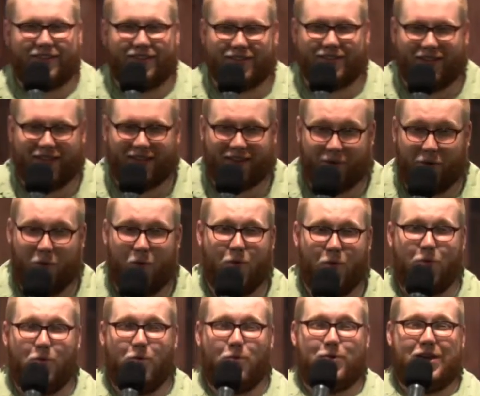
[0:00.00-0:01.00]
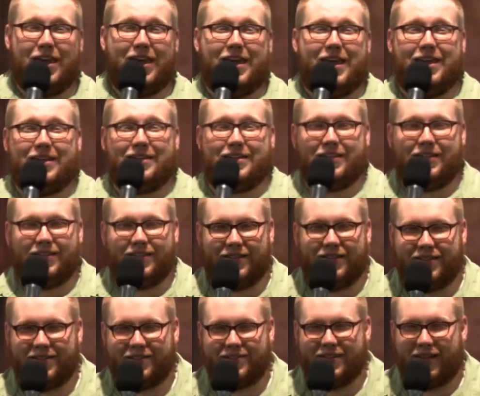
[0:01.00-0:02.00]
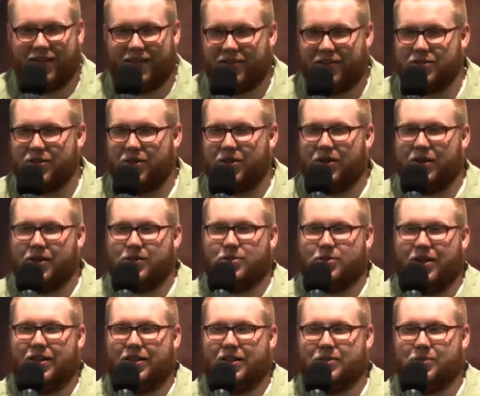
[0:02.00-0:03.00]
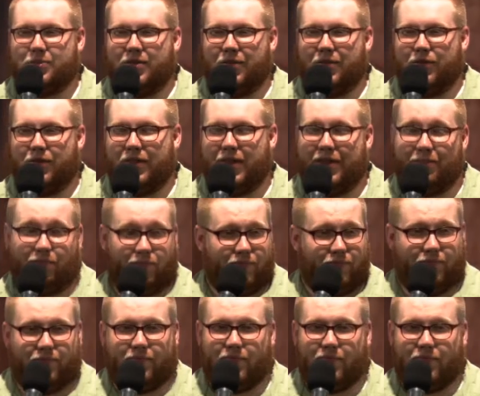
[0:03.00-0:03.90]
It's like, ooh, date. It's like, so you're going to trade this one in for that?